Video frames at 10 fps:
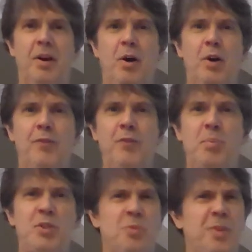Or if you
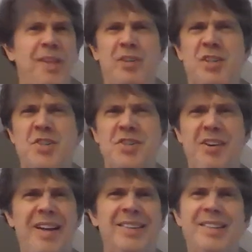push them with even a
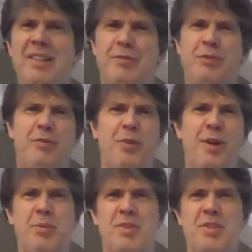slightly different
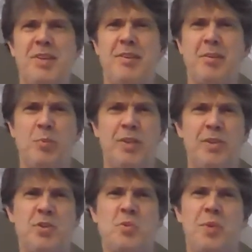frequency than what
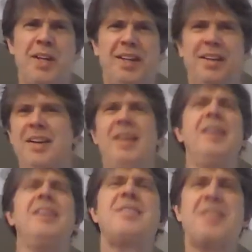they're swinging,
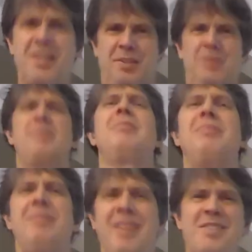it still
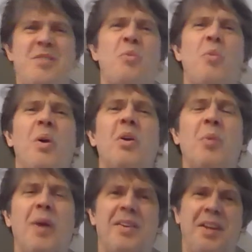doesn't work
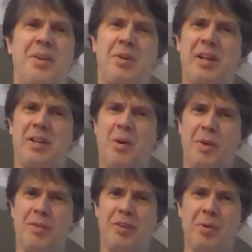well. They don't get
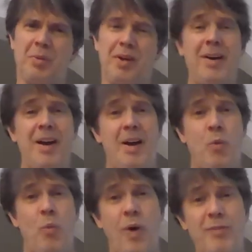going very well.
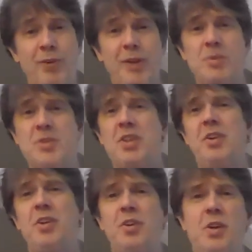What frequency
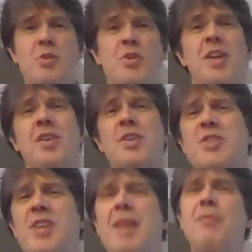do you use? The
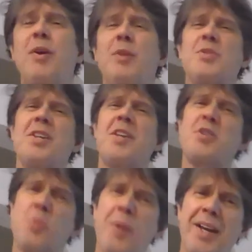same frequency they
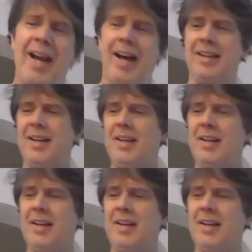swing at.